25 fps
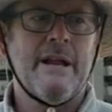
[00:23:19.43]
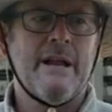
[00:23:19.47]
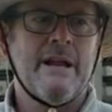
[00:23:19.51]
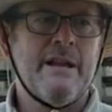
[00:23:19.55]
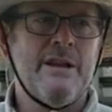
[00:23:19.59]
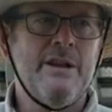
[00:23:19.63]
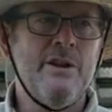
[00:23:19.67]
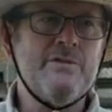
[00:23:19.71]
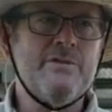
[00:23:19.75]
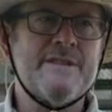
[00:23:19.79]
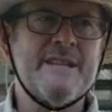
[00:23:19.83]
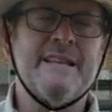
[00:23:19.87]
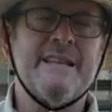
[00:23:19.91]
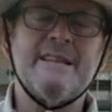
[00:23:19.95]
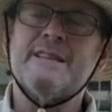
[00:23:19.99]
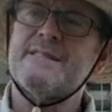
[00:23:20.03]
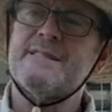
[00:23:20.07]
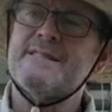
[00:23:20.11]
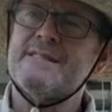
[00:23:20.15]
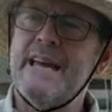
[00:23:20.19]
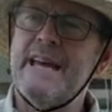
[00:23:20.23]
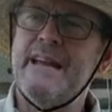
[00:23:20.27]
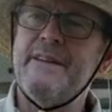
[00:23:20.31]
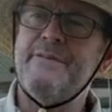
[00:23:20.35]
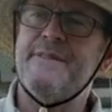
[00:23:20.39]
using the
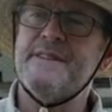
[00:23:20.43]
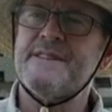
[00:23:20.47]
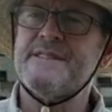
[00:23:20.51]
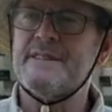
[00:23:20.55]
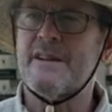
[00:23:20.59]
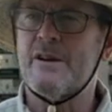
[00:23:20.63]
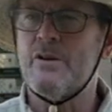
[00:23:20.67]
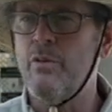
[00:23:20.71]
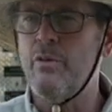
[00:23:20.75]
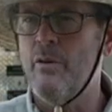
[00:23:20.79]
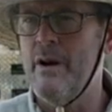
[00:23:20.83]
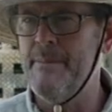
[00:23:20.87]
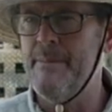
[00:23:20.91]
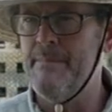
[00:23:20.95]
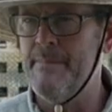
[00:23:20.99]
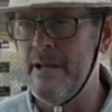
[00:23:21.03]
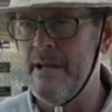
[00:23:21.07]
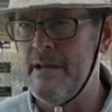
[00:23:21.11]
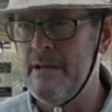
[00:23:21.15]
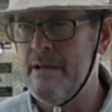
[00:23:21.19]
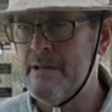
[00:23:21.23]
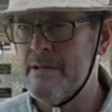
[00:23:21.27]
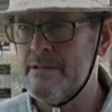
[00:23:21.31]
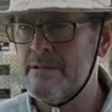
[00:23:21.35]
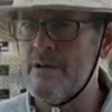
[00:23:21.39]
safest equipment.
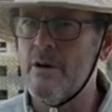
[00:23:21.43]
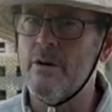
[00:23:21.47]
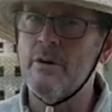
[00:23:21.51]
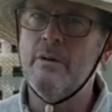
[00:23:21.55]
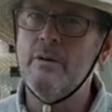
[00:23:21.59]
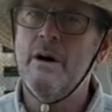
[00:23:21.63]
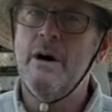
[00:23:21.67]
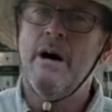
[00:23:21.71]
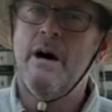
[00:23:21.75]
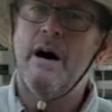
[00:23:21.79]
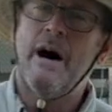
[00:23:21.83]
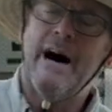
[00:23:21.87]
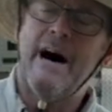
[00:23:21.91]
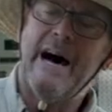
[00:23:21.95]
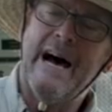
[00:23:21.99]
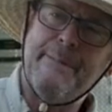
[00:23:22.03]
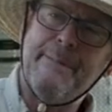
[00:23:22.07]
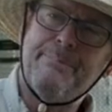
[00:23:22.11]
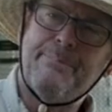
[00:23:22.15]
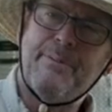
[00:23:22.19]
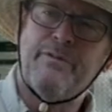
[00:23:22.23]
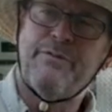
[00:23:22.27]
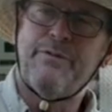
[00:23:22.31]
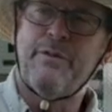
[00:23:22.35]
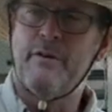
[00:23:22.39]
So I
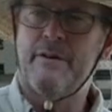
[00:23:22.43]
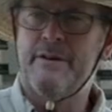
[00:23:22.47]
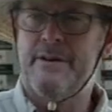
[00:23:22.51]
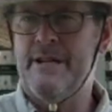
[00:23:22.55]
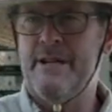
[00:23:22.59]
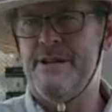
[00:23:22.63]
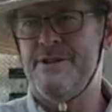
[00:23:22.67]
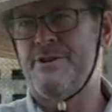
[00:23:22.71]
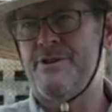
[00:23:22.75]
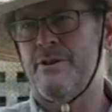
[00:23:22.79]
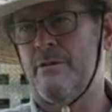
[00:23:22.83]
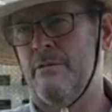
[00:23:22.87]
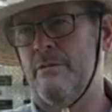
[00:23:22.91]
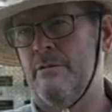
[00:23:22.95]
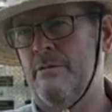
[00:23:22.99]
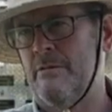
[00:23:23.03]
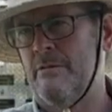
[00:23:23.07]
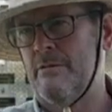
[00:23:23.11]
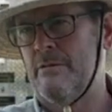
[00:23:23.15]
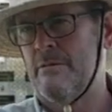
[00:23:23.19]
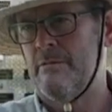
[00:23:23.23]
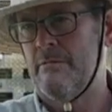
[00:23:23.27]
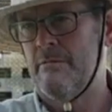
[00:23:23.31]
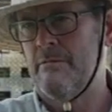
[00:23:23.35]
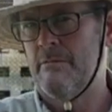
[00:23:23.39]
prefer digital.
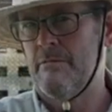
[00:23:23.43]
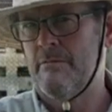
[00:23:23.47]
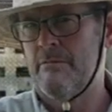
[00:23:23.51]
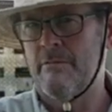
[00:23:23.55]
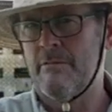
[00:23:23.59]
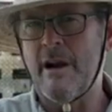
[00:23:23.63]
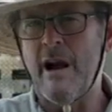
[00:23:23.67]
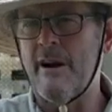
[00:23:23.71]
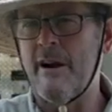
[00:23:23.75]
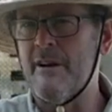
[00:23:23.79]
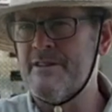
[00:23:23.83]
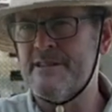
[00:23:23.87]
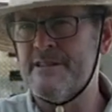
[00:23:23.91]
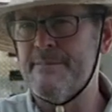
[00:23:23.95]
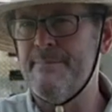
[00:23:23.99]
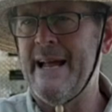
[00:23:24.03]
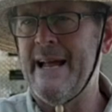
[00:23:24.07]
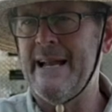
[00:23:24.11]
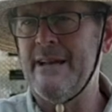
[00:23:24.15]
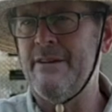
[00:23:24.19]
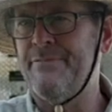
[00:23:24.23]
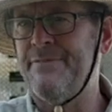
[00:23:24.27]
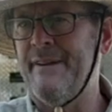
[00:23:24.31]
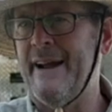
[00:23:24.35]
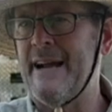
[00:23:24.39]
Regardless of
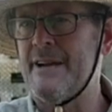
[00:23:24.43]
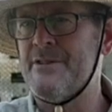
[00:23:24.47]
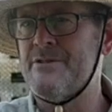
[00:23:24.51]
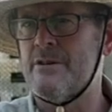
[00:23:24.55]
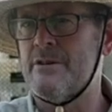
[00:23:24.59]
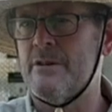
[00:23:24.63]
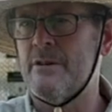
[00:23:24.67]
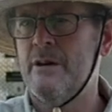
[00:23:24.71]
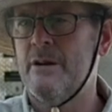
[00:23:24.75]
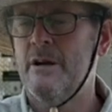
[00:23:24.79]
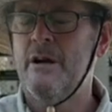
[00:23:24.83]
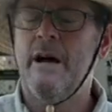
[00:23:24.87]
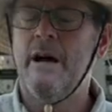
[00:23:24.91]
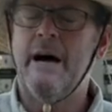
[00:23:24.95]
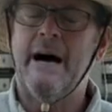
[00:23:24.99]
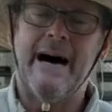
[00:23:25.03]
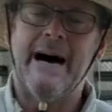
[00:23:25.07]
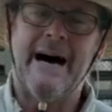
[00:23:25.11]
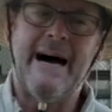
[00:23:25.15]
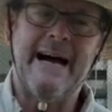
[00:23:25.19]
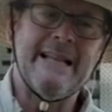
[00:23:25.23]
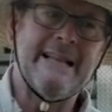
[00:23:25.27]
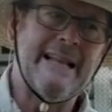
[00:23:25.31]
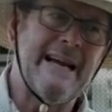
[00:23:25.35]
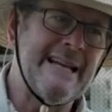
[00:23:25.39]
manufacturer,
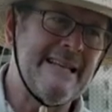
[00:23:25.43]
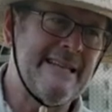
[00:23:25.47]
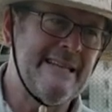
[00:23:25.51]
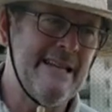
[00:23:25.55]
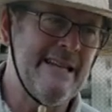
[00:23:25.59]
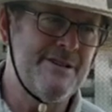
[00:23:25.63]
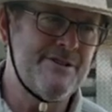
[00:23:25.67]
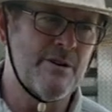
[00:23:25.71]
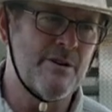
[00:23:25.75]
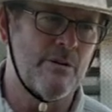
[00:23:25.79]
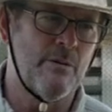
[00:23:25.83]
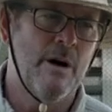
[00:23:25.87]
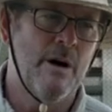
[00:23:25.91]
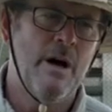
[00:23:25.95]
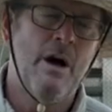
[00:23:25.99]
I like digital.